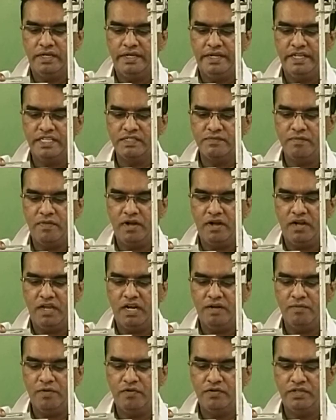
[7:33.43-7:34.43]
Take
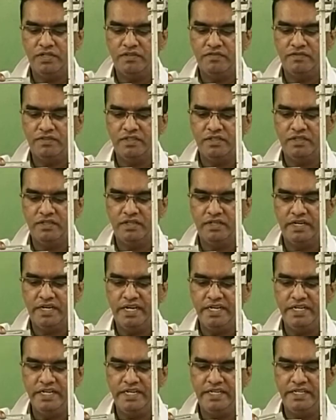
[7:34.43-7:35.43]
small amount of the
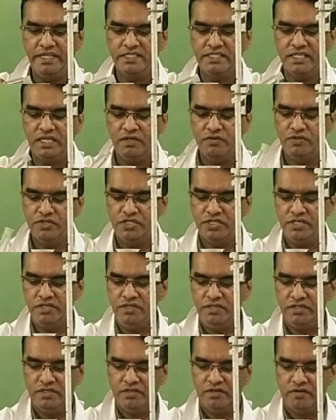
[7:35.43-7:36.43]
EDTA
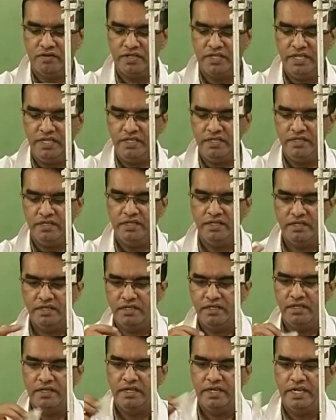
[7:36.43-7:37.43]
solution, okay,
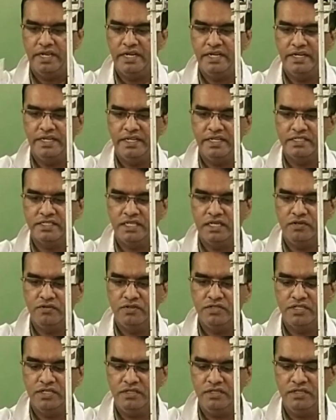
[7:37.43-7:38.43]
EDTA
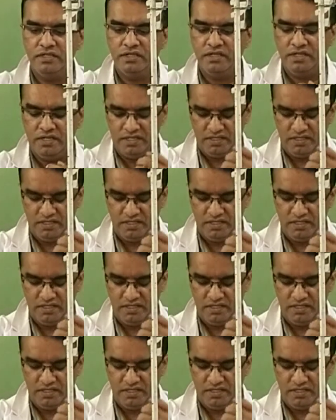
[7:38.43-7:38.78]
solution,